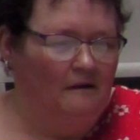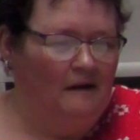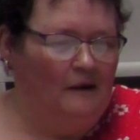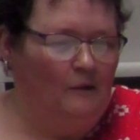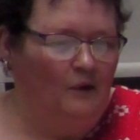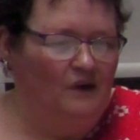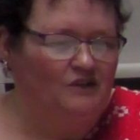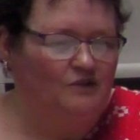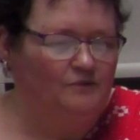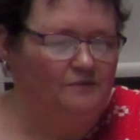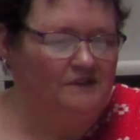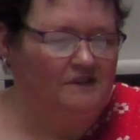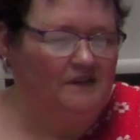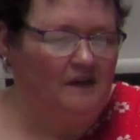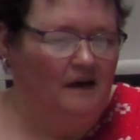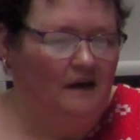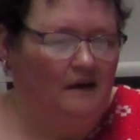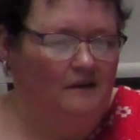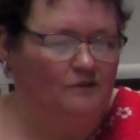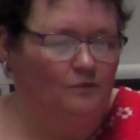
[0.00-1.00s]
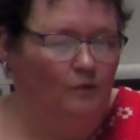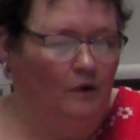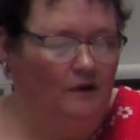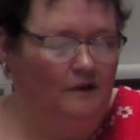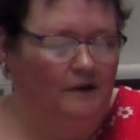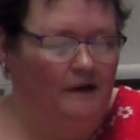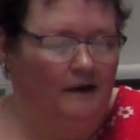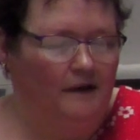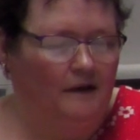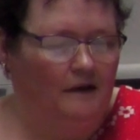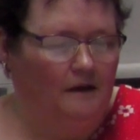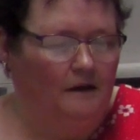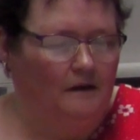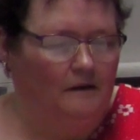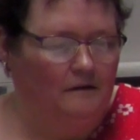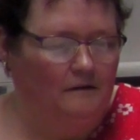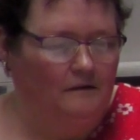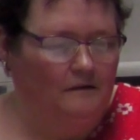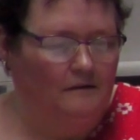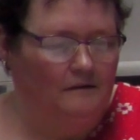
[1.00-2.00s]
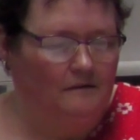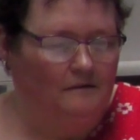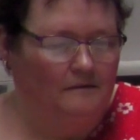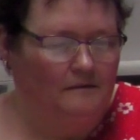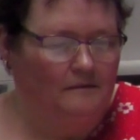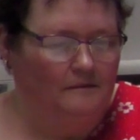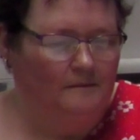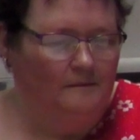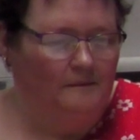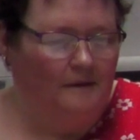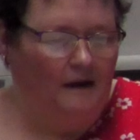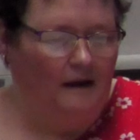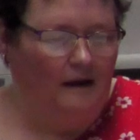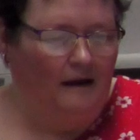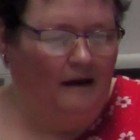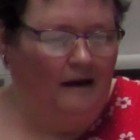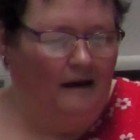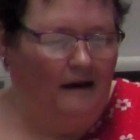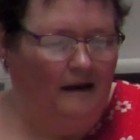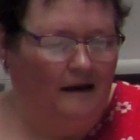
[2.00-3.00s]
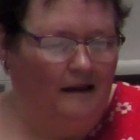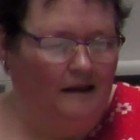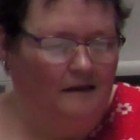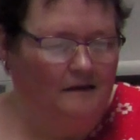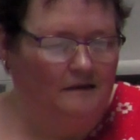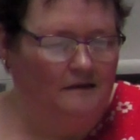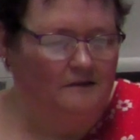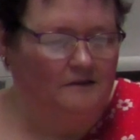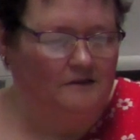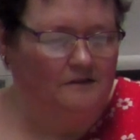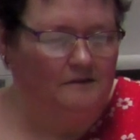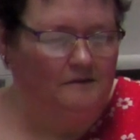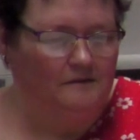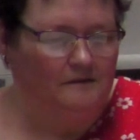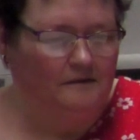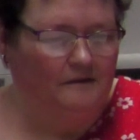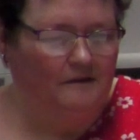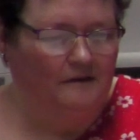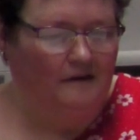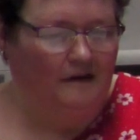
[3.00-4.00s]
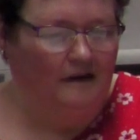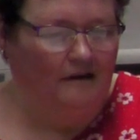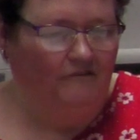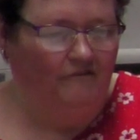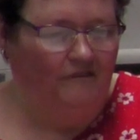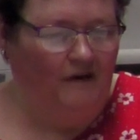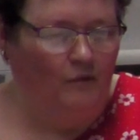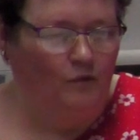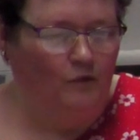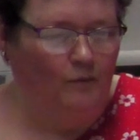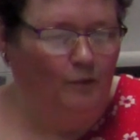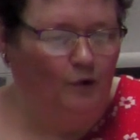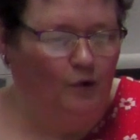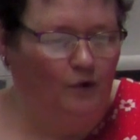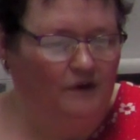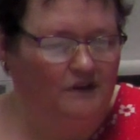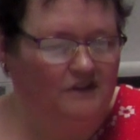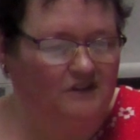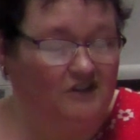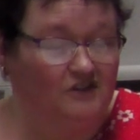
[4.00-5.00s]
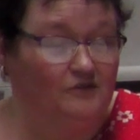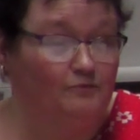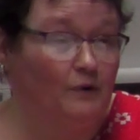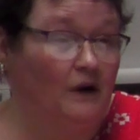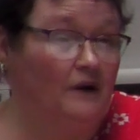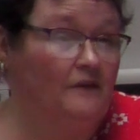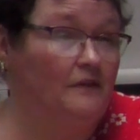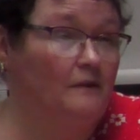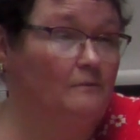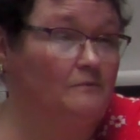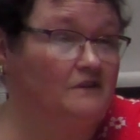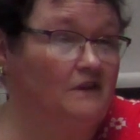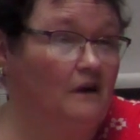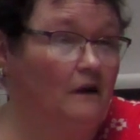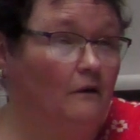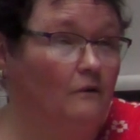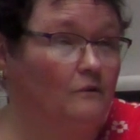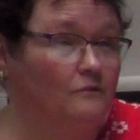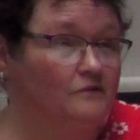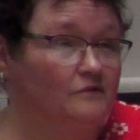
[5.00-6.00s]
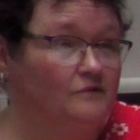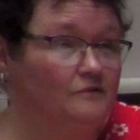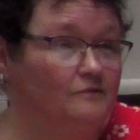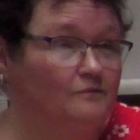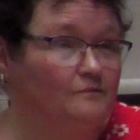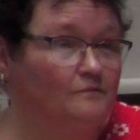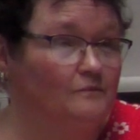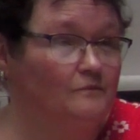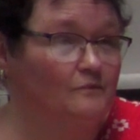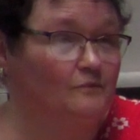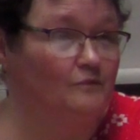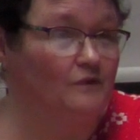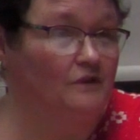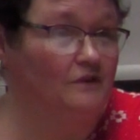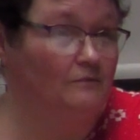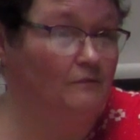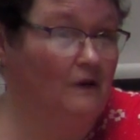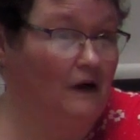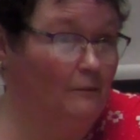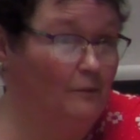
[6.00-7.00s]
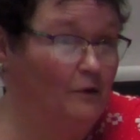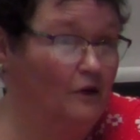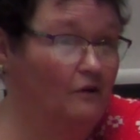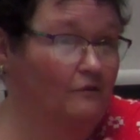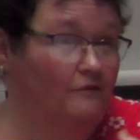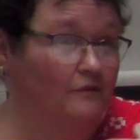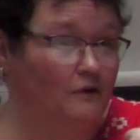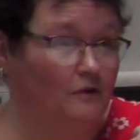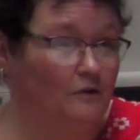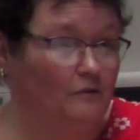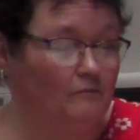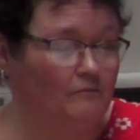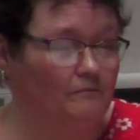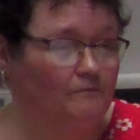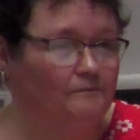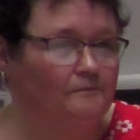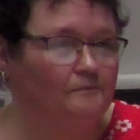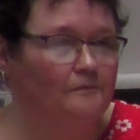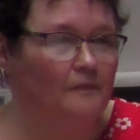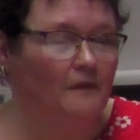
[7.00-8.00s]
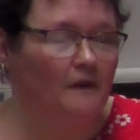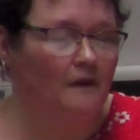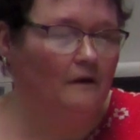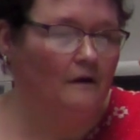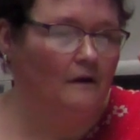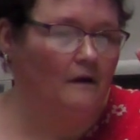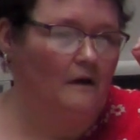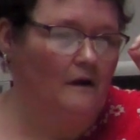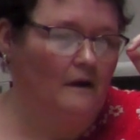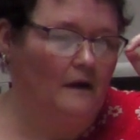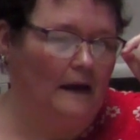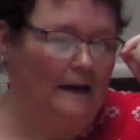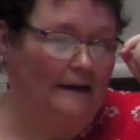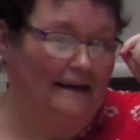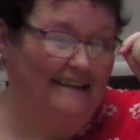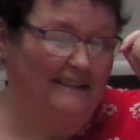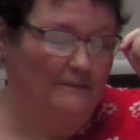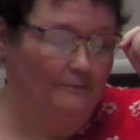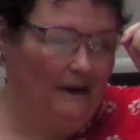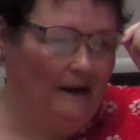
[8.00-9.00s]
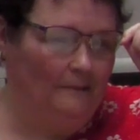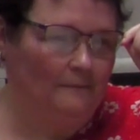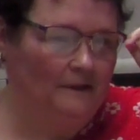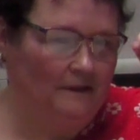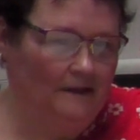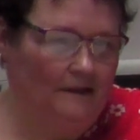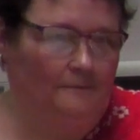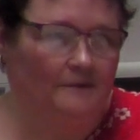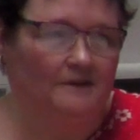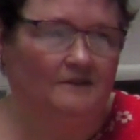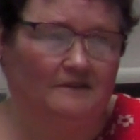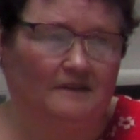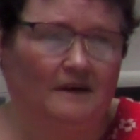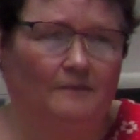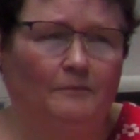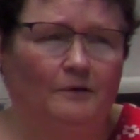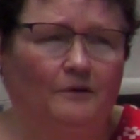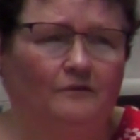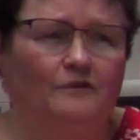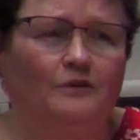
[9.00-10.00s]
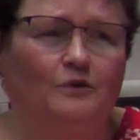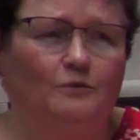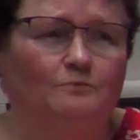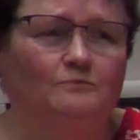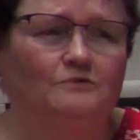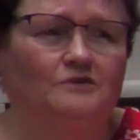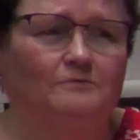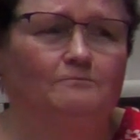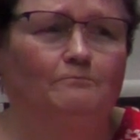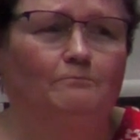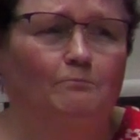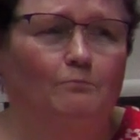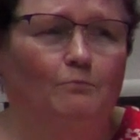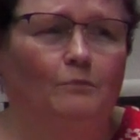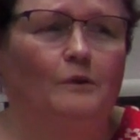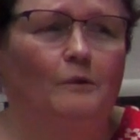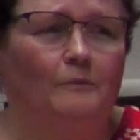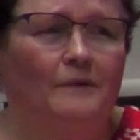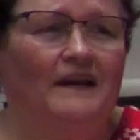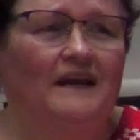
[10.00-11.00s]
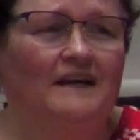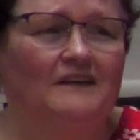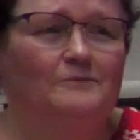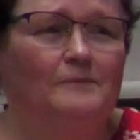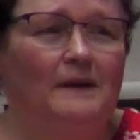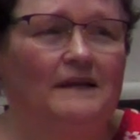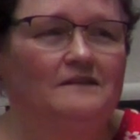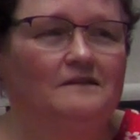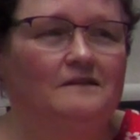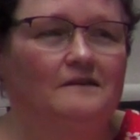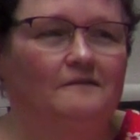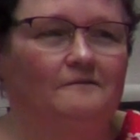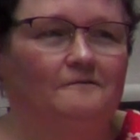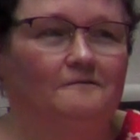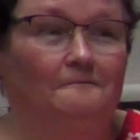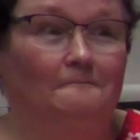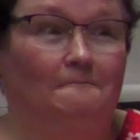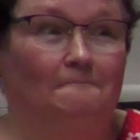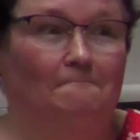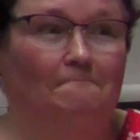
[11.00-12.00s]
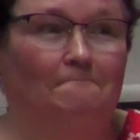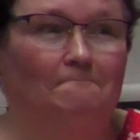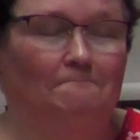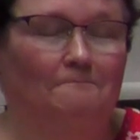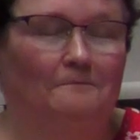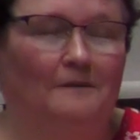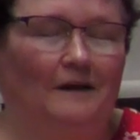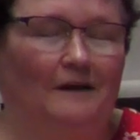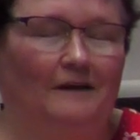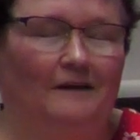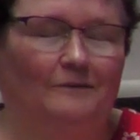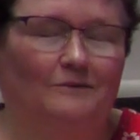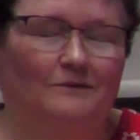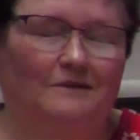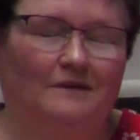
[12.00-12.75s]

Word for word: I went upstairs one day and I found the boys spraying themselves with my perfume. And I had to back my lip because that perfume's blooming expensive. It